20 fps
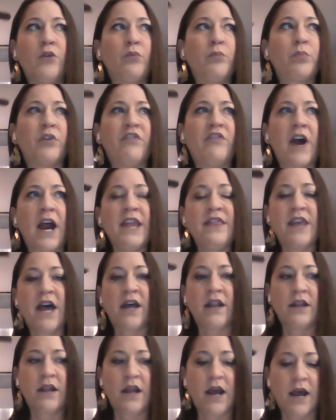provide
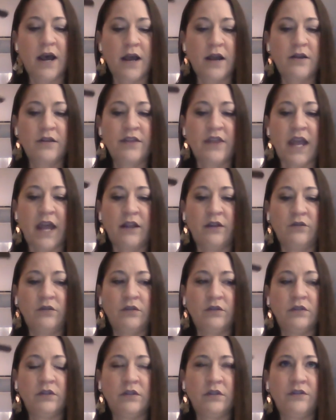that
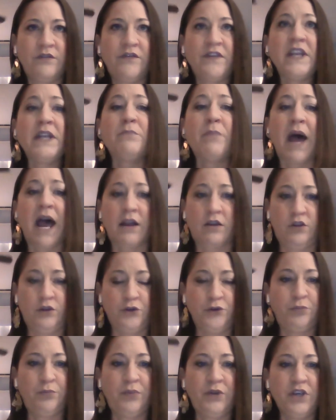feedback
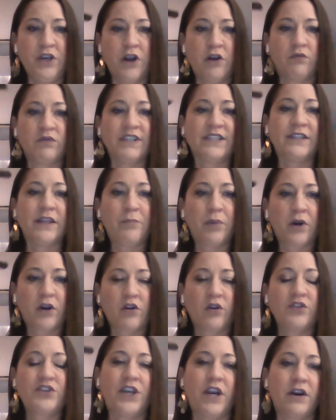loop,
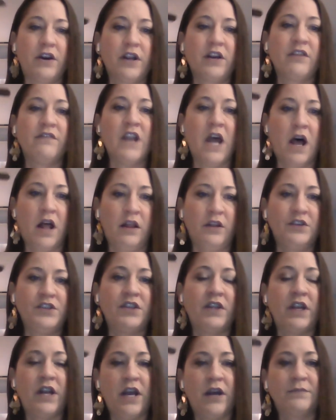reciprocal sharing of knowledge
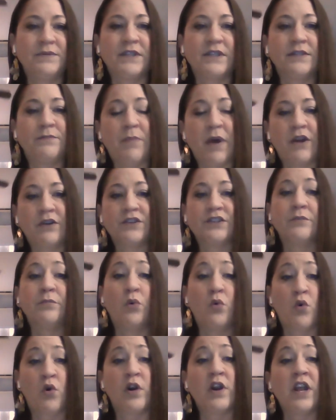that helps us better
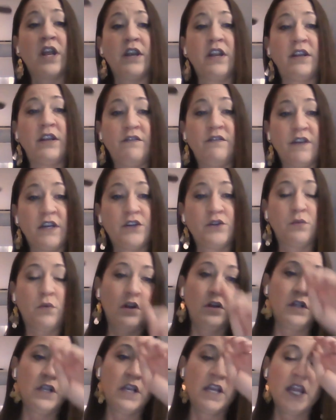support an
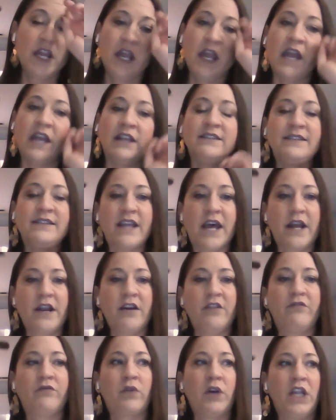individual instead
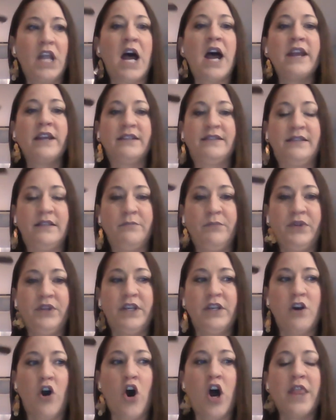of relying
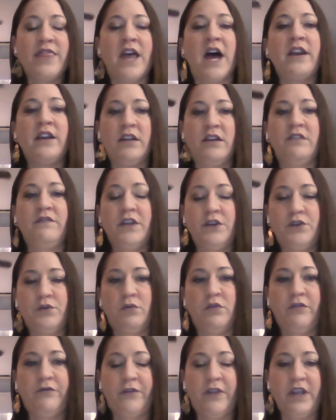simply on that
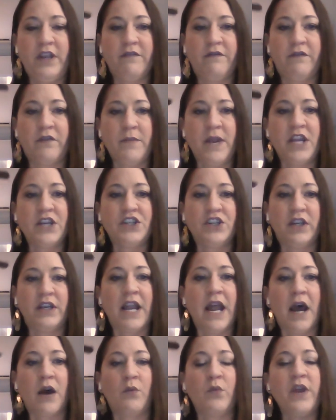individual for the information.
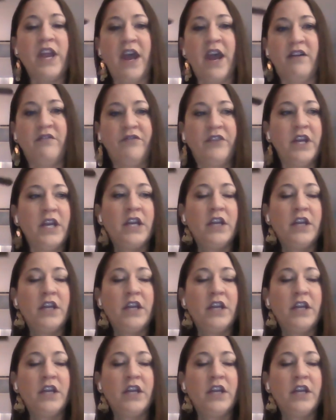Now we have,